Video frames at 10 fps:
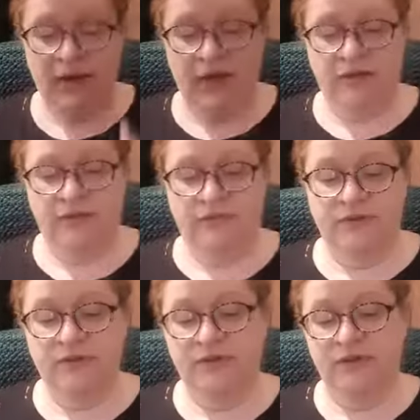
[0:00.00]
and of the
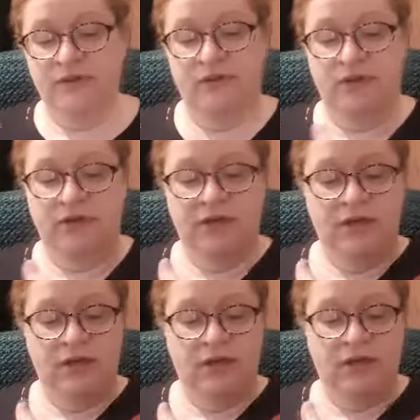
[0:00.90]
Son,
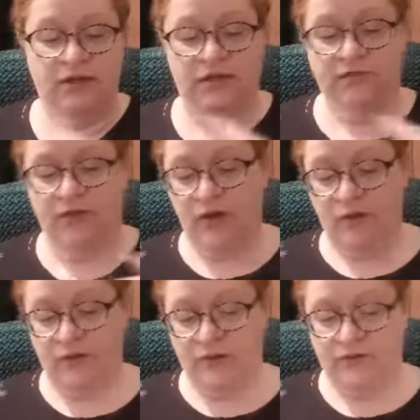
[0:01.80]
and of the
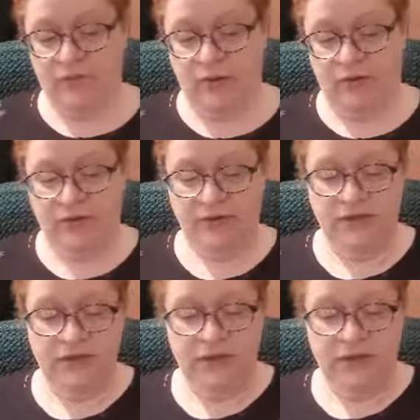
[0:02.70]
Holy Spirit.